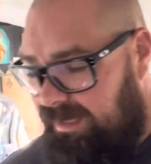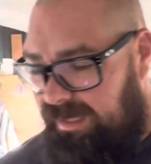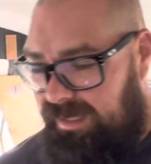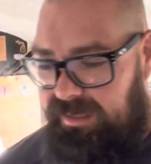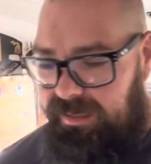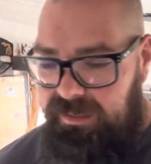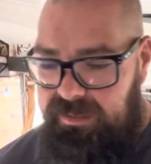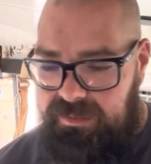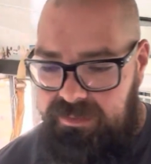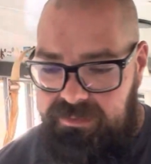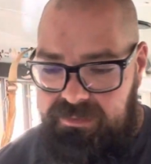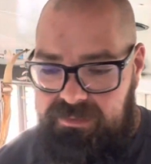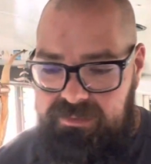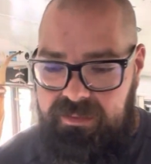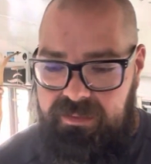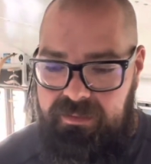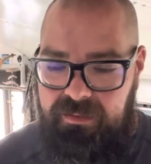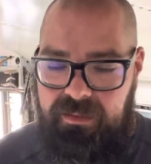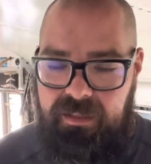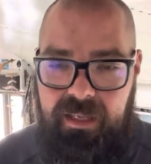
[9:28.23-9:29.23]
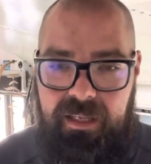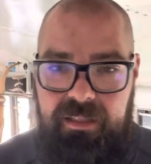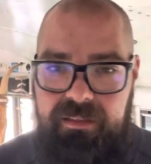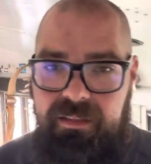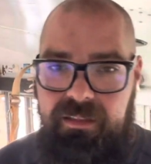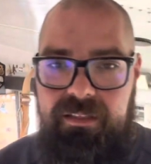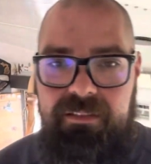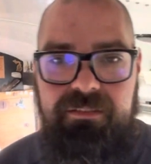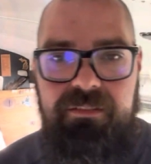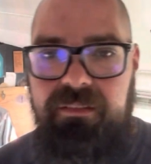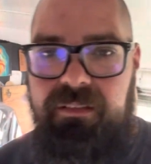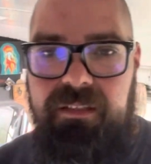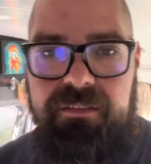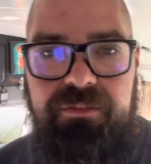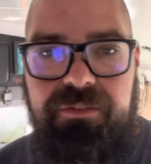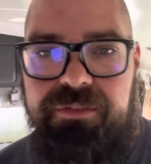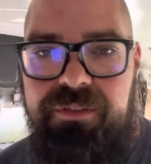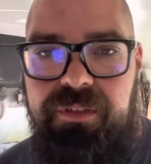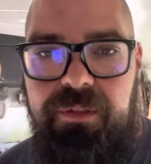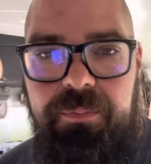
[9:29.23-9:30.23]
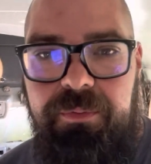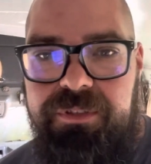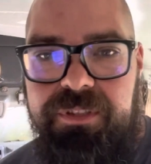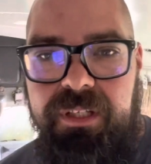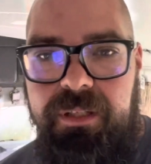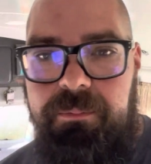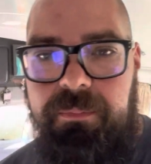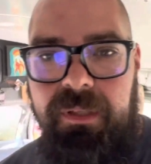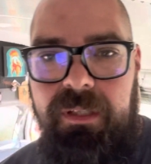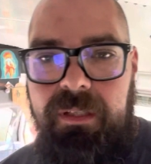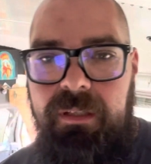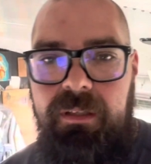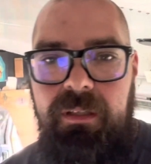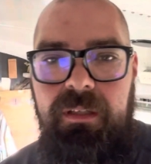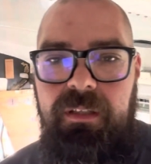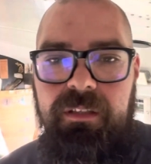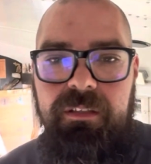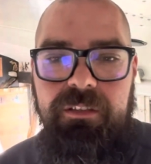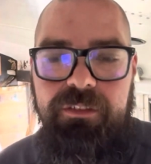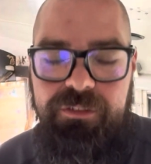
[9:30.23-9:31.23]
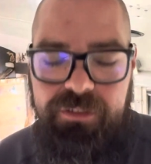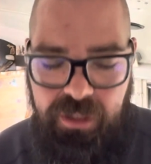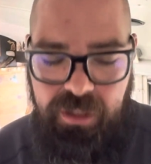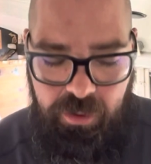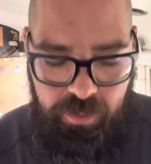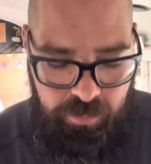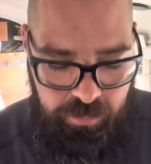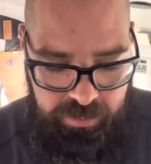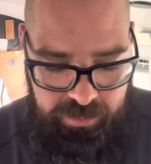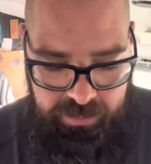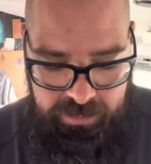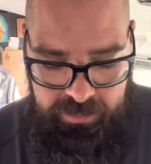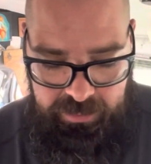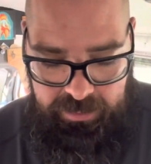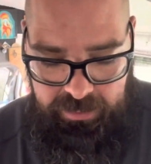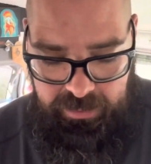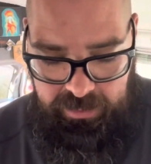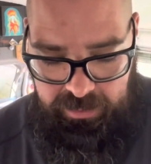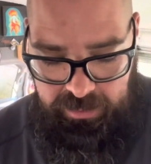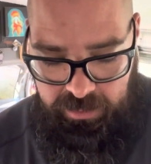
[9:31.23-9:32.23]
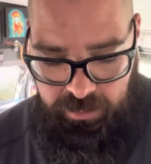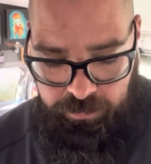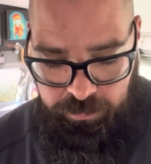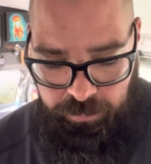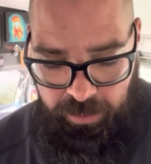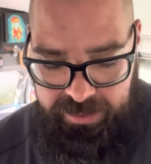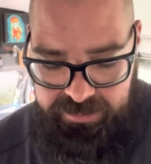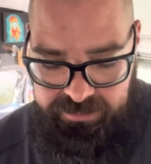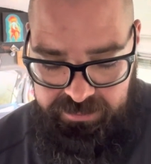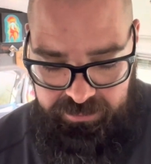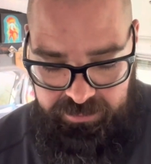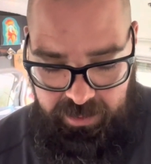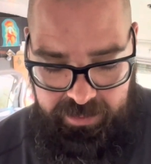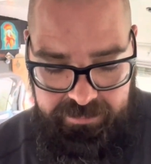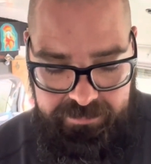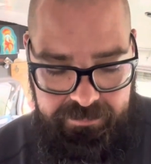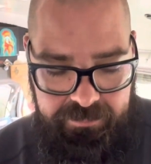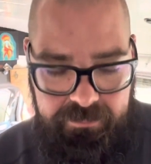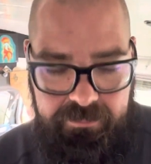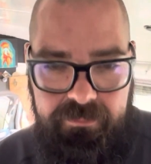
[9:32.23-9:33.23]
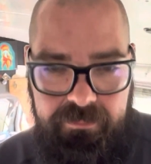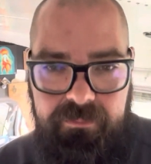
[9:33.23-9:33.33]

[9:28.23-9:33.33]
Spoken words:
is, and these are super cheap, so a razor knife.